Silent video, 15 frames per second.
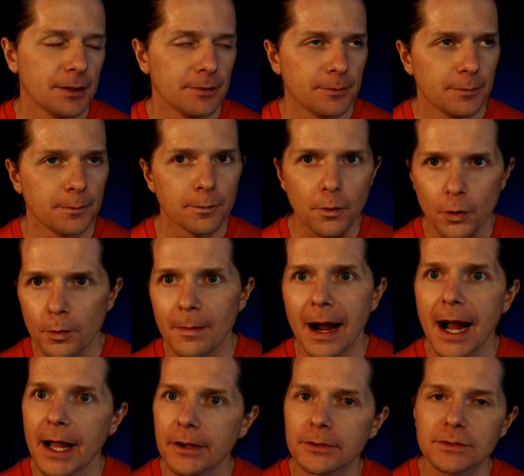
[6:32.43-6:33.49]
4
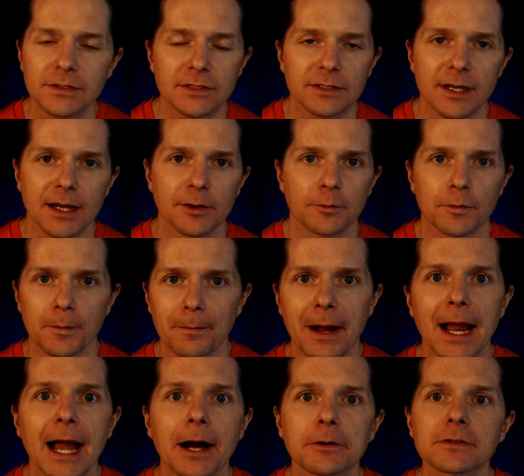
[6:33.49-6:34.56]
miles kind of from
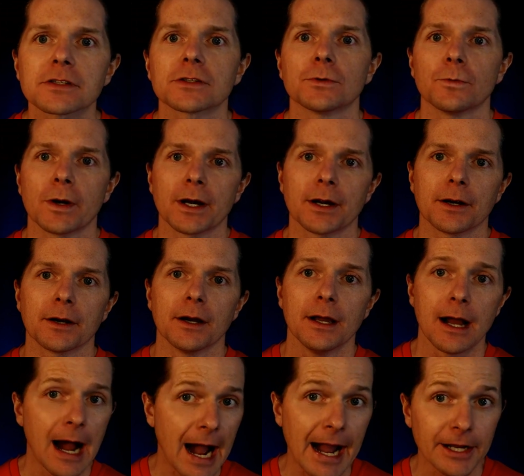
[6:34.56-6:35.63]
my house to where
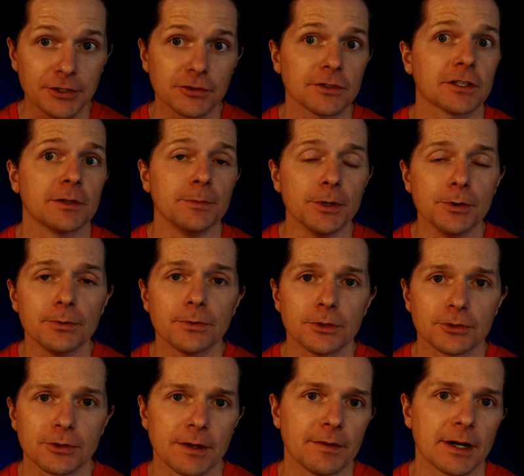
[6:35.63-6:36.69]
I actually commute, the
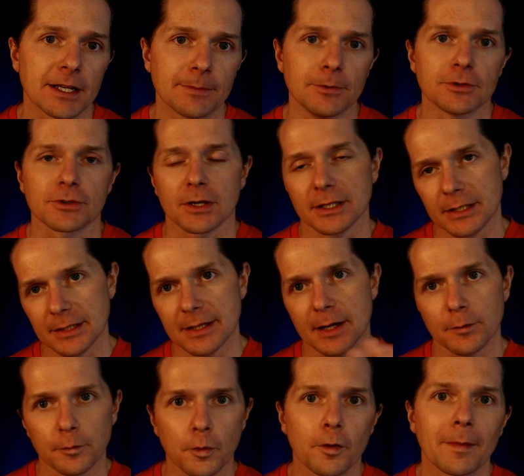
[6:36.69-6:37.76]
train that I commute. So I did
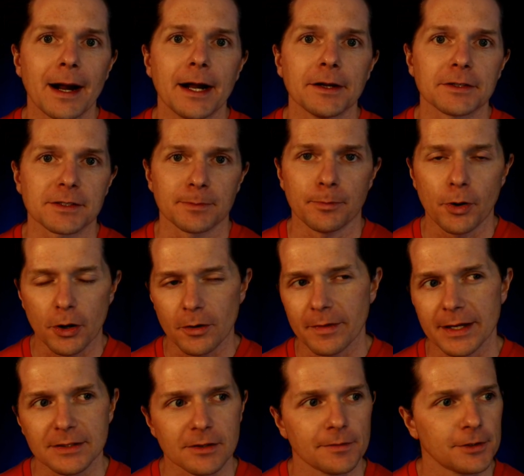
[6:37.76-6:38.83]
that 4 miles, and part of
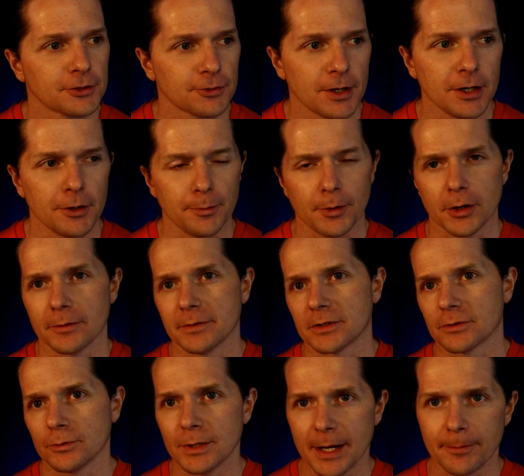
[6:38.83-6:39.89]
that's on the trail, part of it's
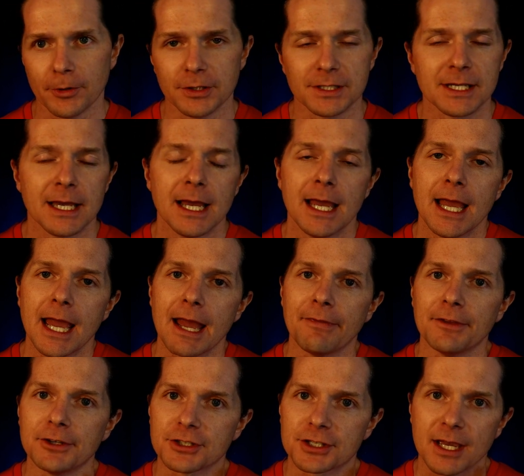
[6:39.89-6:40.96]
through neighborhoods,
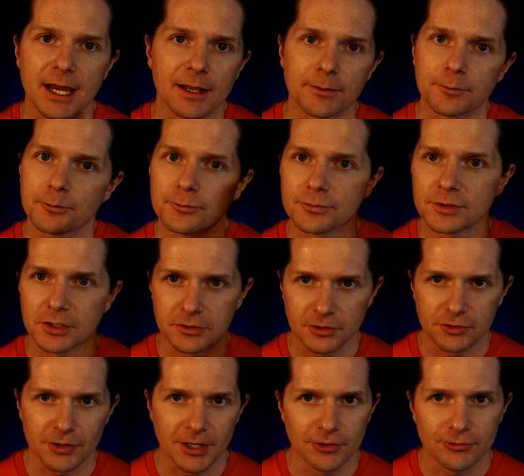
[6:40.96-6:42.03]
and then just kind of took
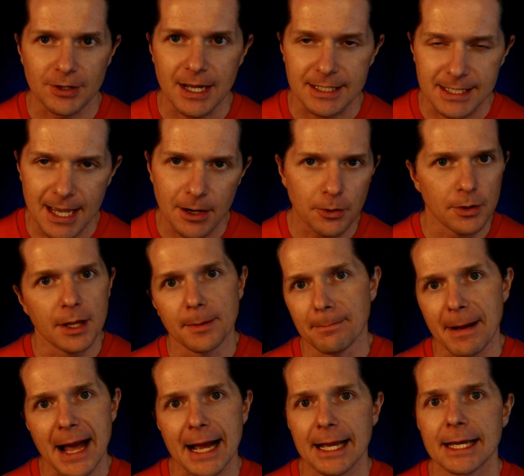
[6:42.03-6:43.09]
the train tracks out
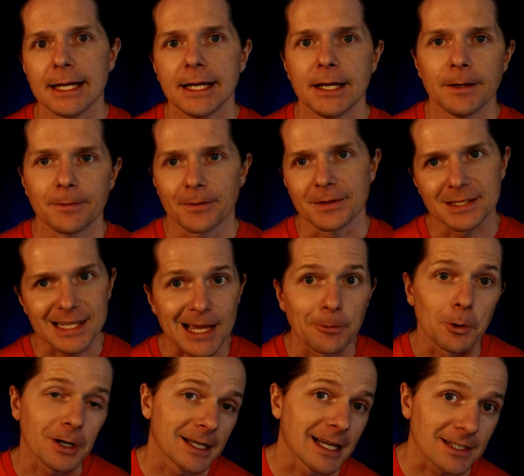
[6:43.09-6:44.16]
and back on the
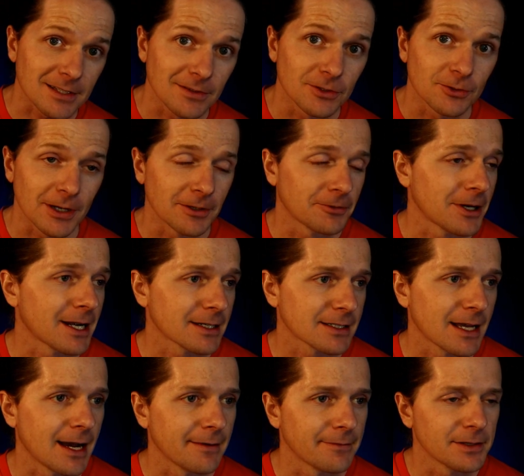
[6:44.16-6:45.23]
sidewalk next to the train
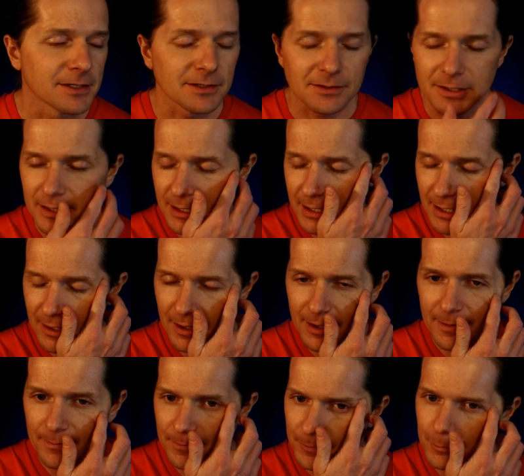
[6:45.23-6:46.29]
tracks, obviously.
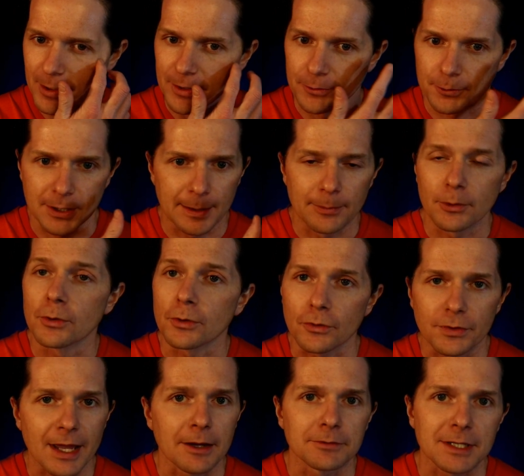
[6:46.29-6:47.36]
Ran through a couple of
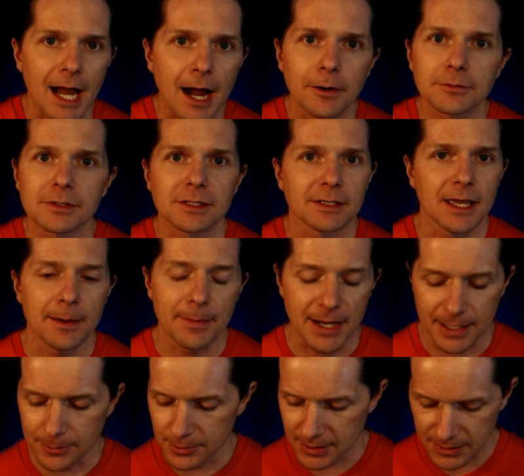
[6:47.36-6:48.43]
little downtowns and came
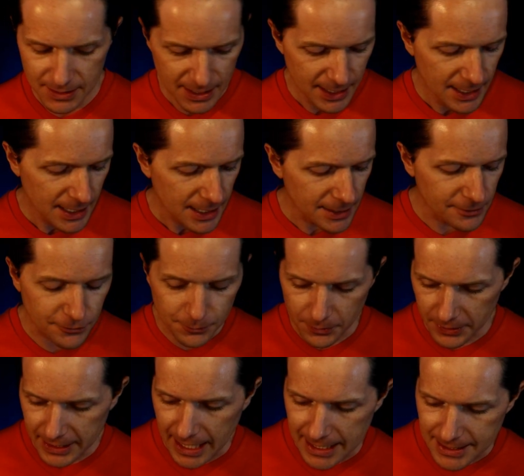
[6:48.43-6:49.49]
back. It was
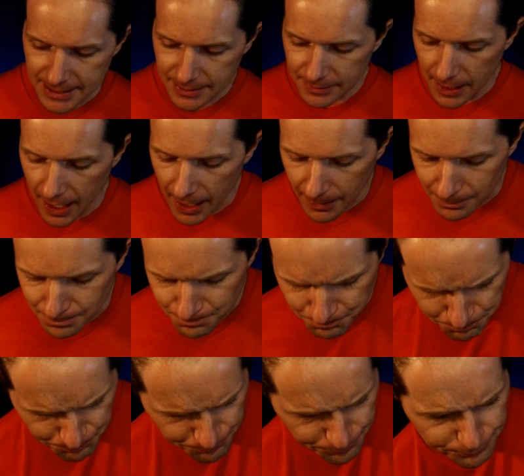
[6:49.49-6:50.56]
really nice. Want
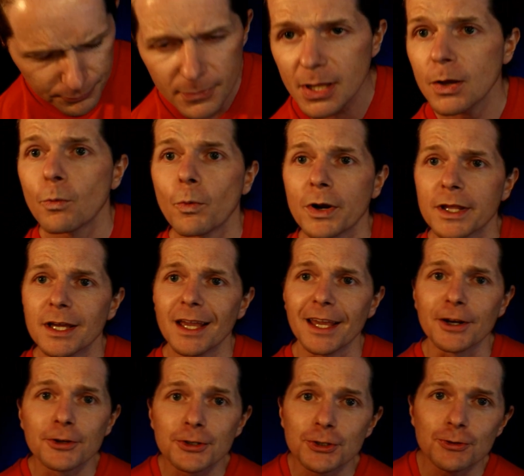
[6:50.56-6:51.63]
to
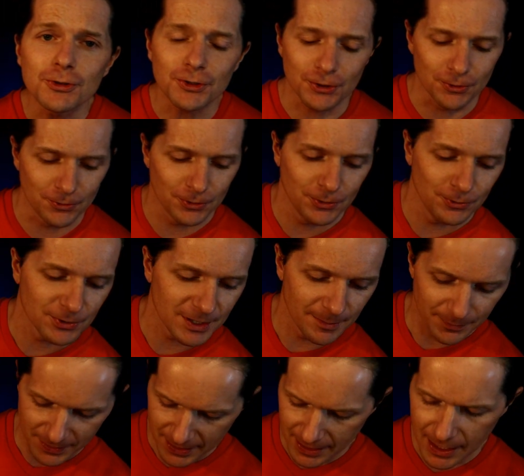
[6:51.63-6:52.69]
introduce you to
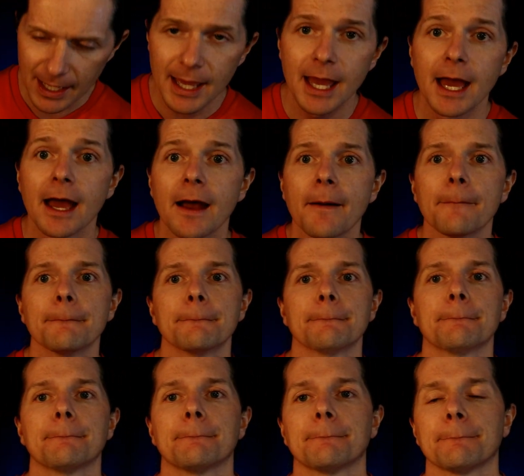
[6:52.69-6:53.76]
something,
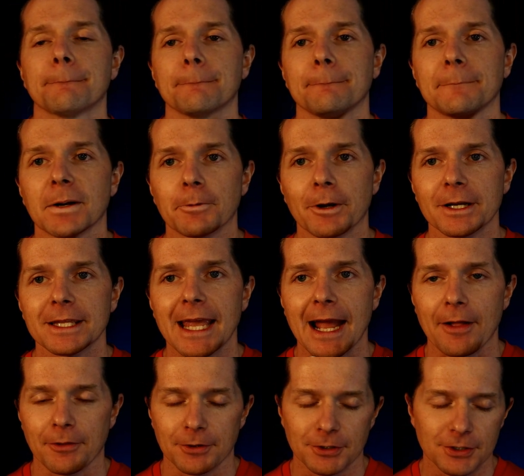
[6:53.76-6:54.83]
my run
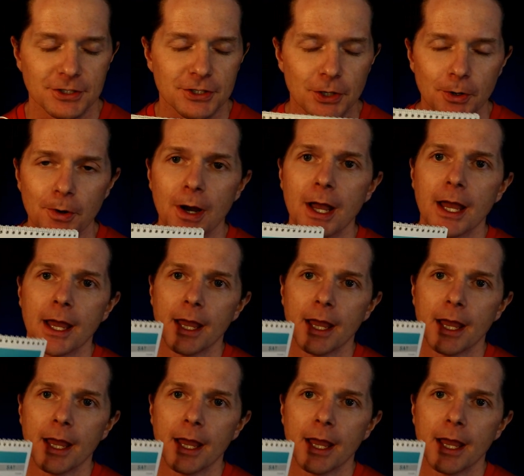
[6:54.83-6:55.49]
calendar. So,